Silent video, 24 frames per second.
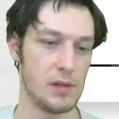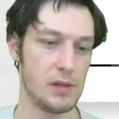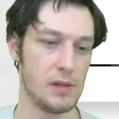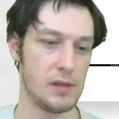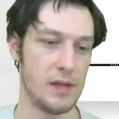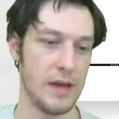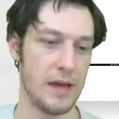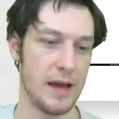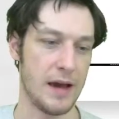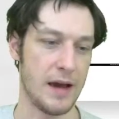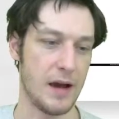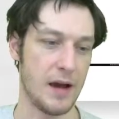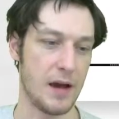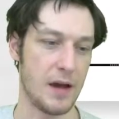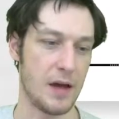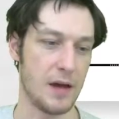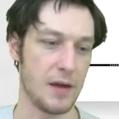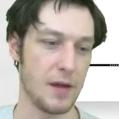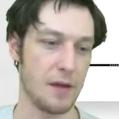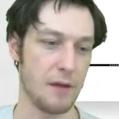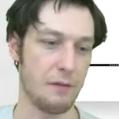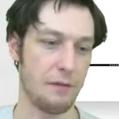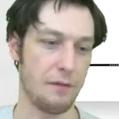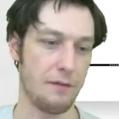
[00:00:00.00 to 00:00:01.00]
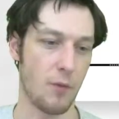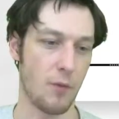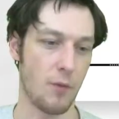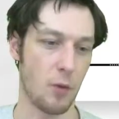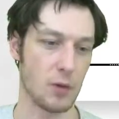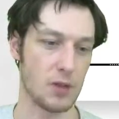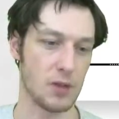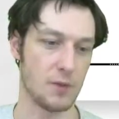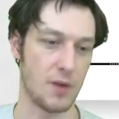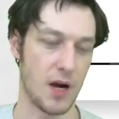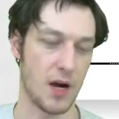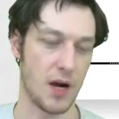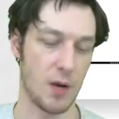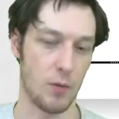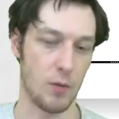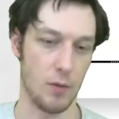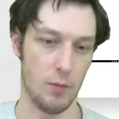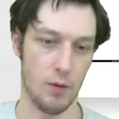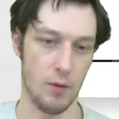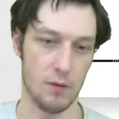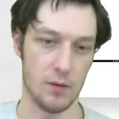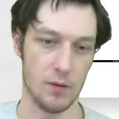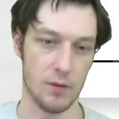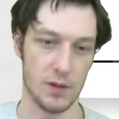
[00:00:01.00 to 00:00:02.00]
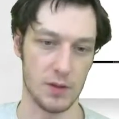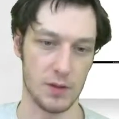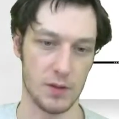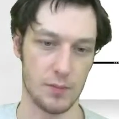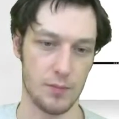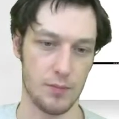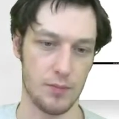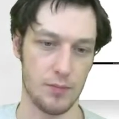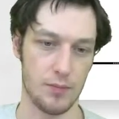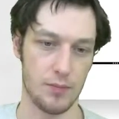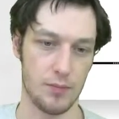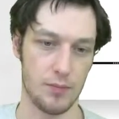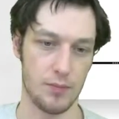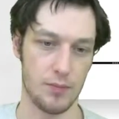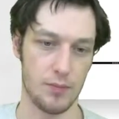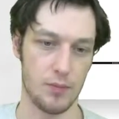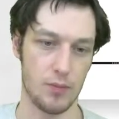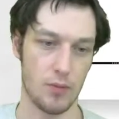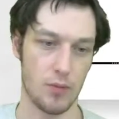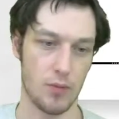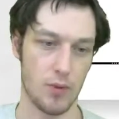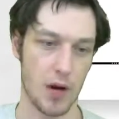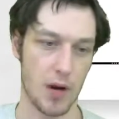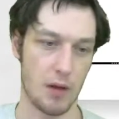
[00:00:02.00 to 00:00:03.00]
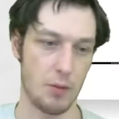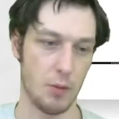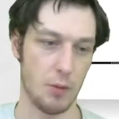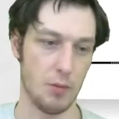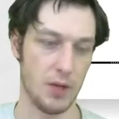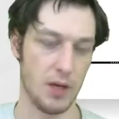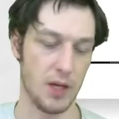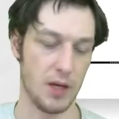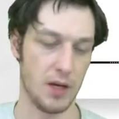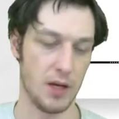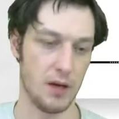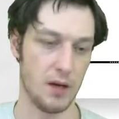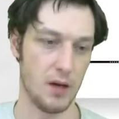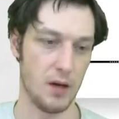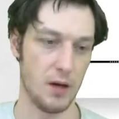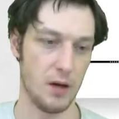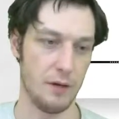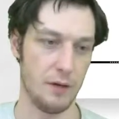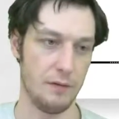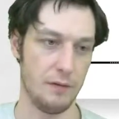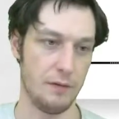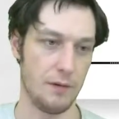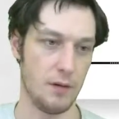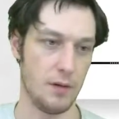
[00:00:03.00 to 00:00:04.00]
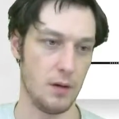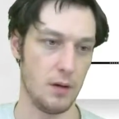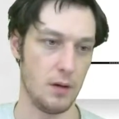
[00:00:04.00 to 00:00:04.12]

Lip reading: Yeah, I think 4 spot removal is probably enough.